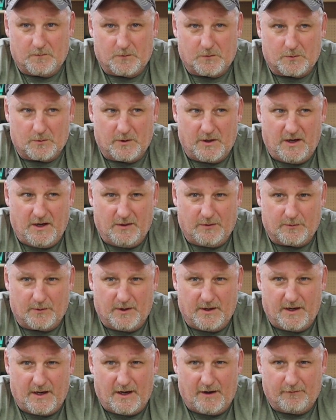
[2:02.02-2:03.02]

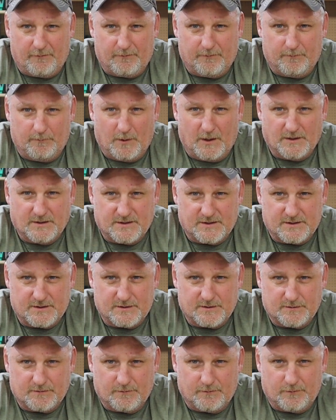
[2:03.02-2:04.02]
3.5
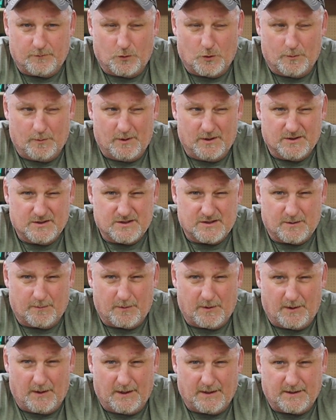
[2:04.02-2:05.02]
months, 4 months,
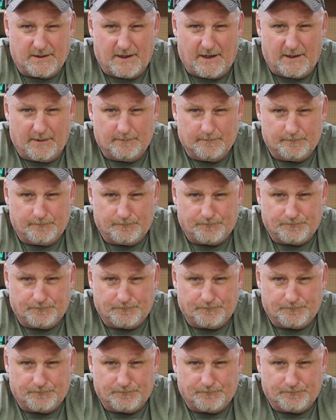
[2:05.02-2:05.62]
something like that.